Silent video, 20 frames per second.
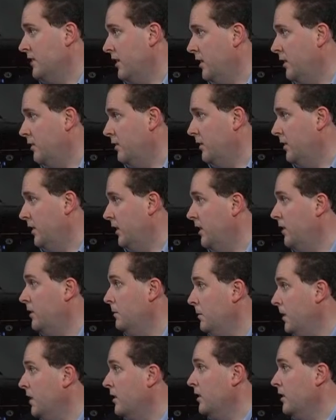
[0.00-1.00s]
saying he
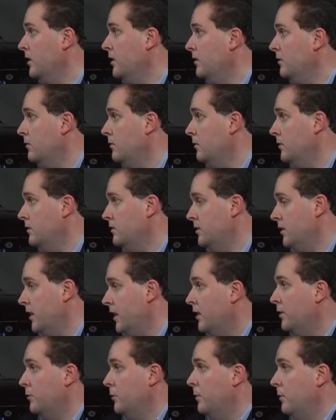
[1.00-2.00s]
immediately sent
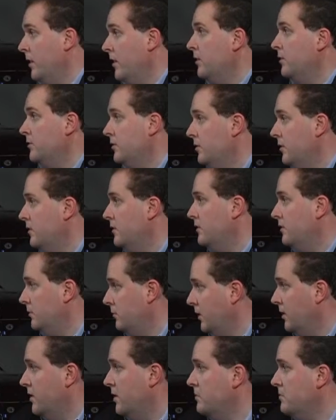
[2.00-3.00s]
out a rebuttal to
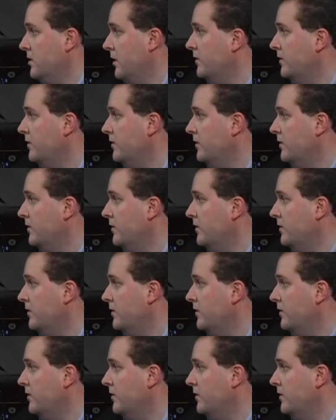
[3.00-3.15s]
what Tim